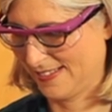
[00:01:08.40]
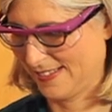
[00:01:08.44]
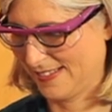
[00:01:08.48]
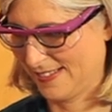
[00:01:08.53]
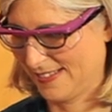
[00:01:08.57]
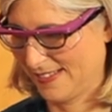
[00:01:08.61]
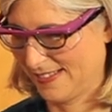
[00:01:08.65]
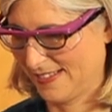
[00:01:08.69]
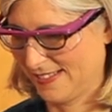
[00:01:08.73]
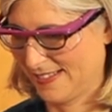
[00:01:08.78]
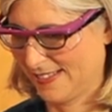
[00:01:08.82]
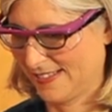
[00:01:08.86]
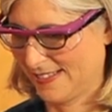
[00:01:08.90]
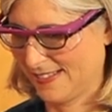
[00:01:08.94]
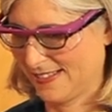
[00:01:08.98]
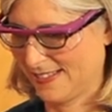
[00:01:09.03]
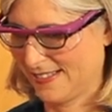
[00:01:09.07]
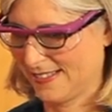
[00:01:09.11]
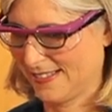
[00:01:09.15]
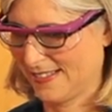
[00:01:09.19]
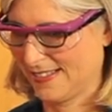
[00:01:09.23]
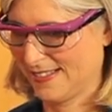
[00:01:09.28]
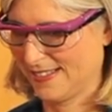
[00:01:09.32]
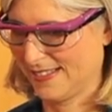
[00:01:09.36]

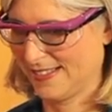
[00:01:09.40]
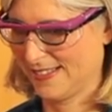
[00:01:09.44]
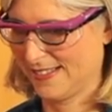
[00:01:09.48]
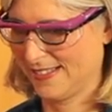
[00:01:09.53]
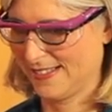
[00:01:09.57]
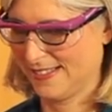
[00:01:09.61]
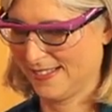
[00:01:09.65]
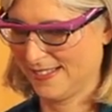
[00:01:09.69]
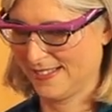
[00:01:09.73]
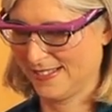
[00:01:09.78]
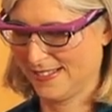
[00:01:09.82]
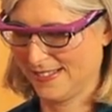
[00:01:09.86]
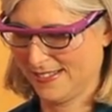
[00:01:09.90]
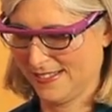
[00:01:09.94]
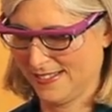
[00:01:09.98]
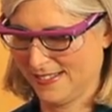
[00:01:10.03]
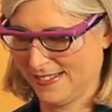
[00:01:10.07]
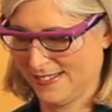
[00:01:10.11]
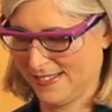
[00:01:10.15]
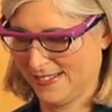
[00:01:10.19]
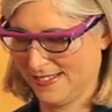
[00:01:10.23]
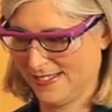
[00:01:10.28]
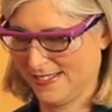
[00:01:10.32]
Nothing is said.